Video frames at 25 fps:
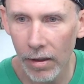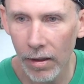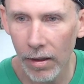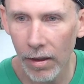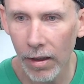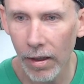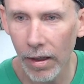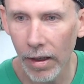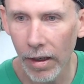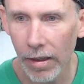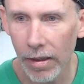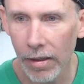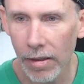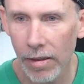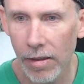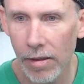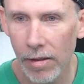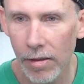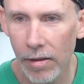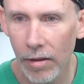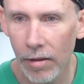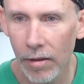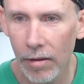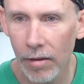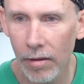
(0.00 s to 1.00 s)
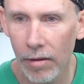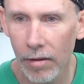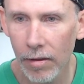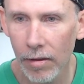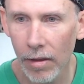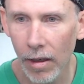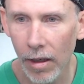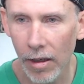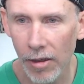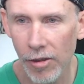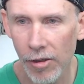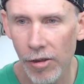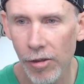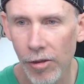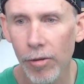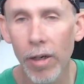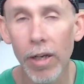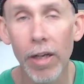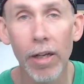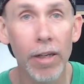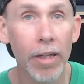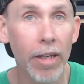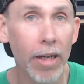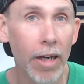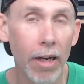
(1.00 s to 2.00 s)
All right, so
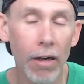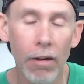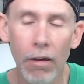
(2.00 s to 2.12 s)
Australia.